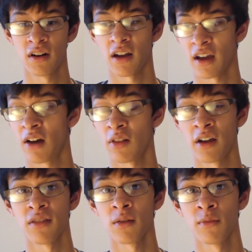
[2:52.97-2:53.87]
and I
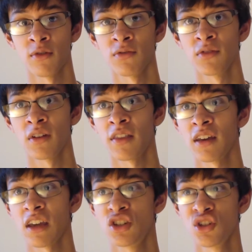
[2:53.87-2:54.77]
outlined some of, I
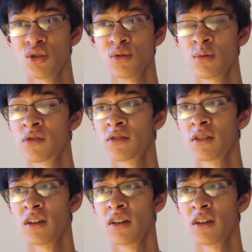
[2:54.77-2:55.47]
think, issues